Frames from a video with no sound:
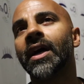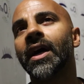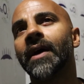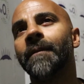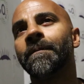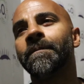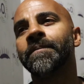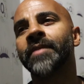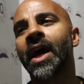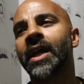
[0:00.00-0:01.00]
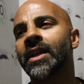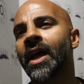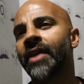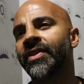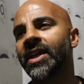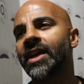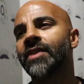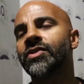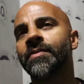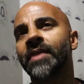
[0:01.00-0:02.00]
Um, and I think it
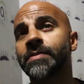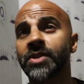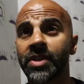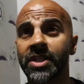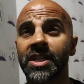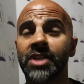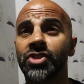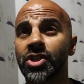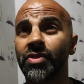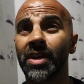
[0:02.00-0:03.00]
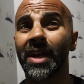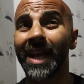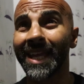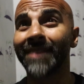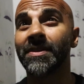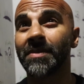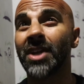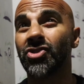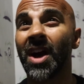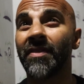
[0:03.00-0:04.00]
gives him, especially at this stage of his career, it gives him
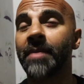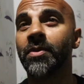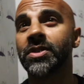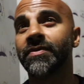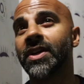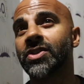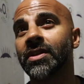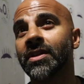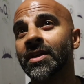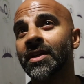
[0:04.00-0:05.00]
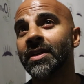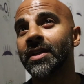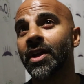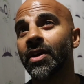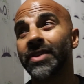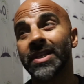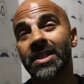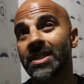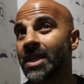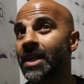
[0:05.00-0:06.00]
that drive, that motivation. Mm. You know, this
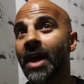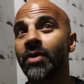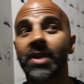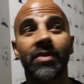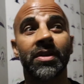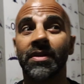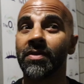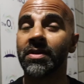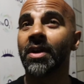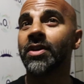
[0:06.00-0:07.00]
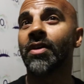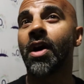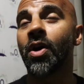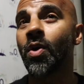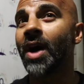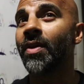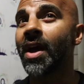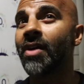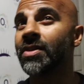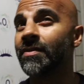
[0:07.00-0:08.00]
is it now, Dereck. You've, you know, you've got to go out
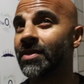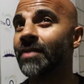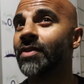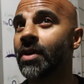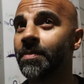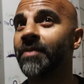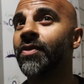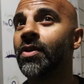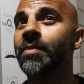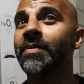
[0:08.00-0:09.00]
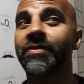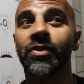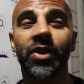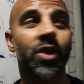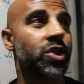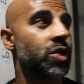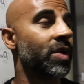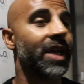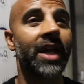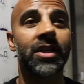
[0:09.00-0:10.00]
there and you've, you've, got to perform in front of your two
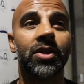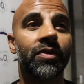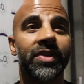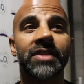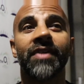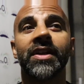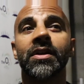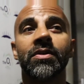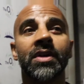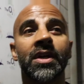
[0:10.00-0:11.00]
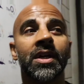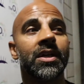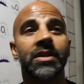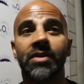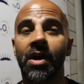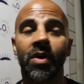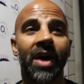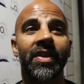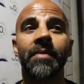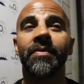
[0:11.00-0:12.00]
again. You love this venue. You've got to go
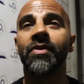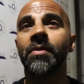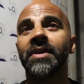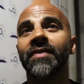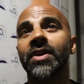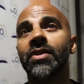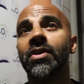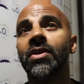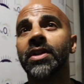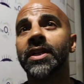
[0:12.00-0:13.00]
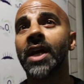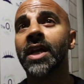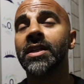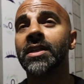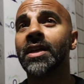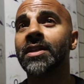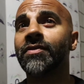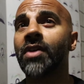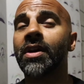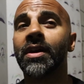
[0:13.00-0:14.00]
out there and perform, give it your all, and, and, and
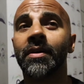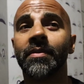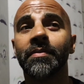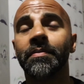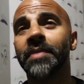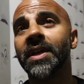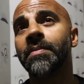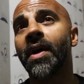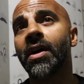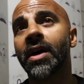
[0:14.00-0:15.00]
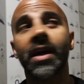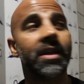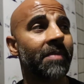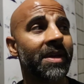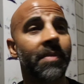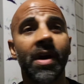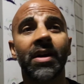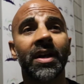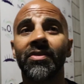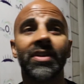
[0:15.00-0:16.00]
you've got to beat Parker. You beat
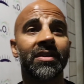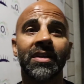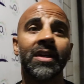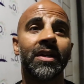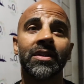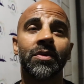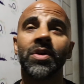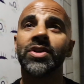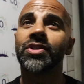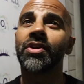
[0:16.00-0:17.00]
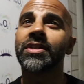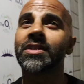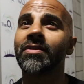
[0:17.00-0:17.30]
Parker, and the world's your oyster.